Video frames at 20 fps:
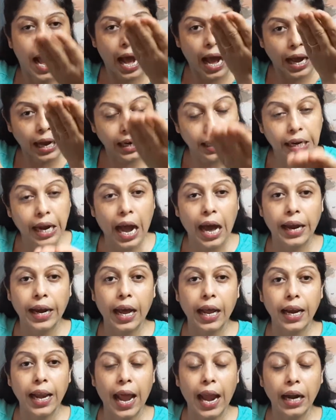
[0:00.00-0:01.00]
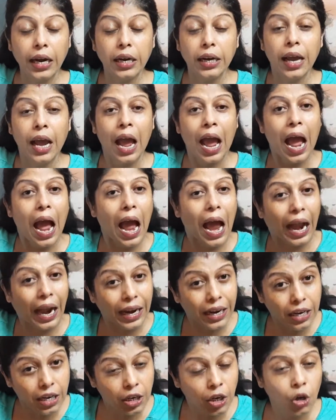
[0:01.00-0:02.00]
Angara land
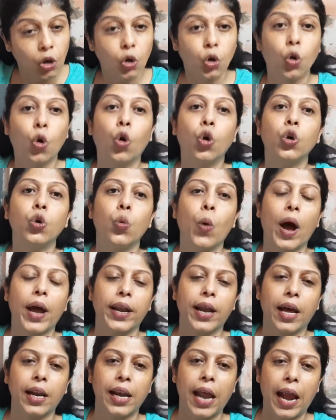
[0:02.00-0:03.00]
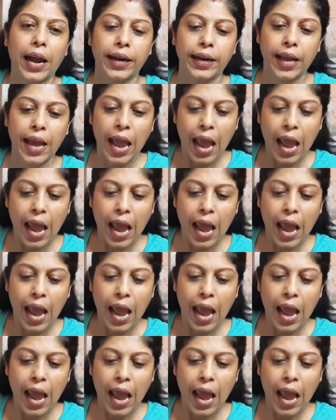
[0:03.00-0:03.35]
and Gondwana land.